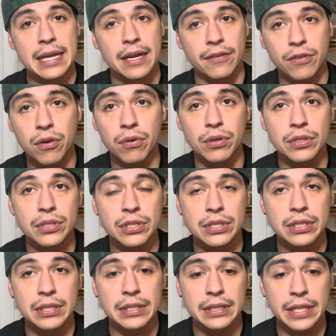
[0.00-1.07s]
of
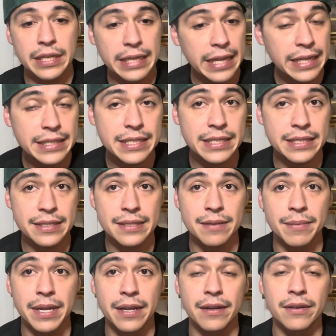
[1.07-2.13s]
course, they get you
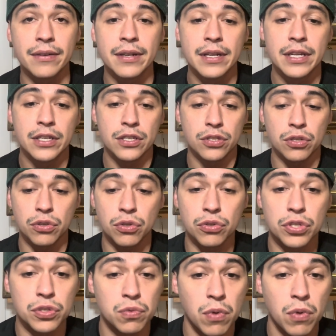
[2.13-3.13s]
somehow. So you just